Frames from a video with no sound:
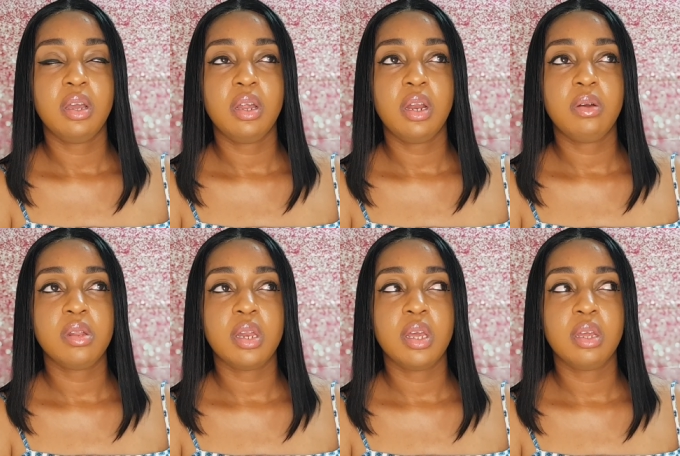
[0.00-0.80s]
And I
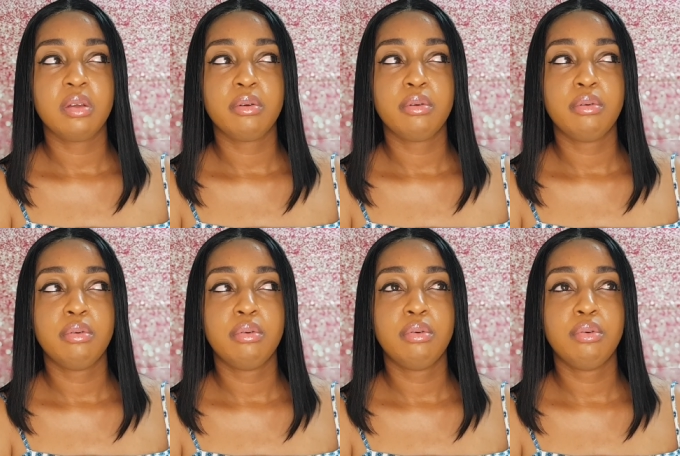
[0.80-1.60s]
was like,
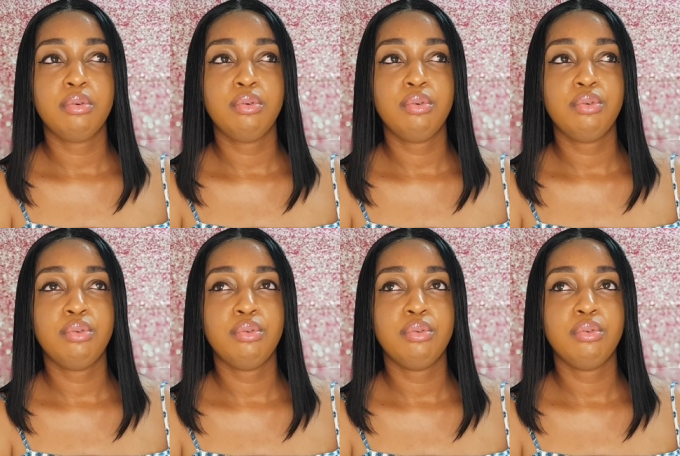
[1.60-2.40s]
Who